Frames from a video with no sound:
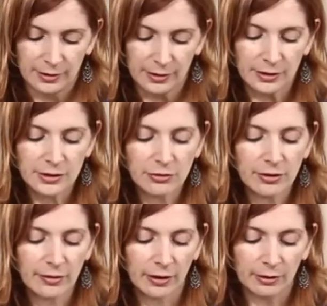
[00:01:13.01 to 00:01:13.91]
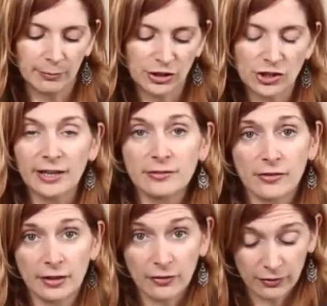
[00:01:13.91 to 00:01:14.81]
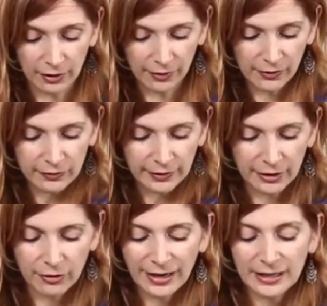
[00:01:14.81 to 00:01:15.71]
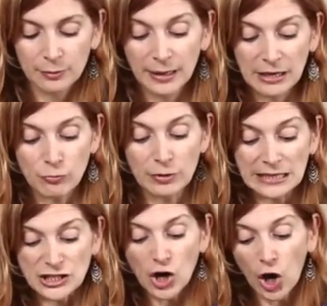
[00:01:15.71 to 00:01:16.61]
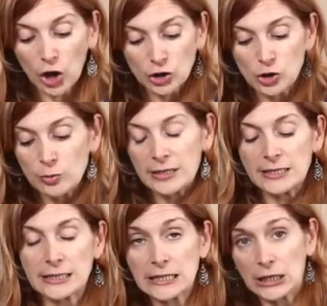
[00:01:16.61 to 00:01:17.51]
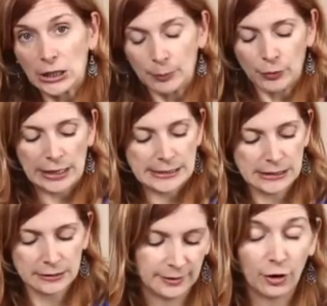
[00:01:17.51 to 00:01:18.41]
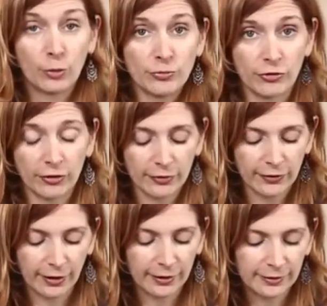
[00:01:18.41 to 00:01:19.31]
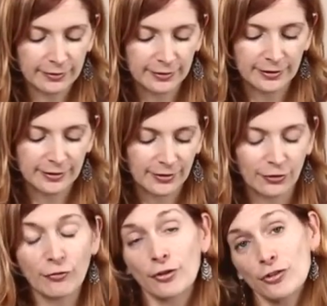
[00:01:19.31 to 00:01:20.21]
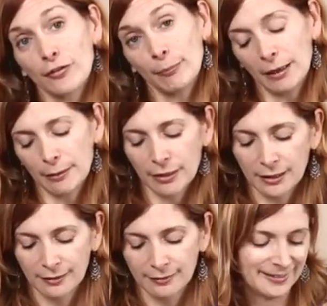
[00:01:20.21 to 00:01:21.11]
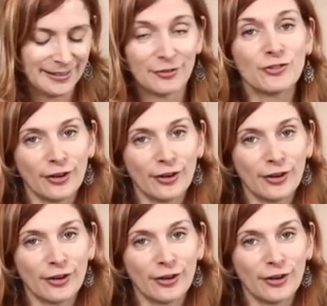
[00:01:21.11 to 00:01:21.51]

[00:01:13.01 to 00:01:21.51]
Considering that my child is gonna sit on this later, I could make it really tall too because it's gonna compress. I hope she's gonna sit on it. So far she said maybe. If she